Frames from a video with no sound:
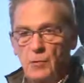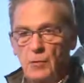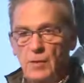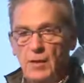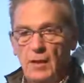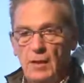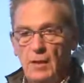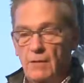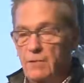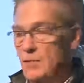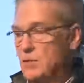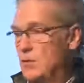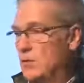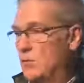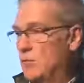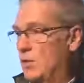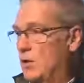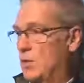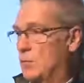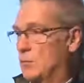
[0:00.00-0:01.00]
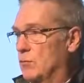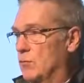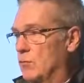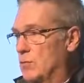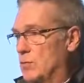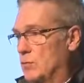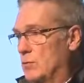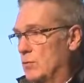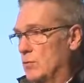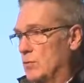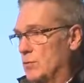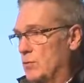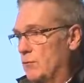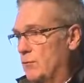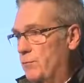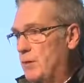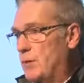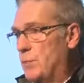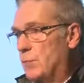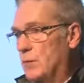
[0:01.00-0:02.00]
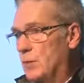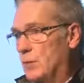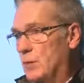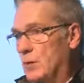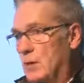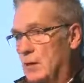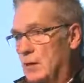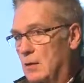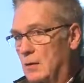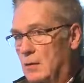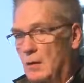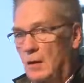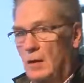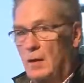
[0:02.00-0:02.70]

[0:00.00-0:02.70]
we have this incredible resource of people who are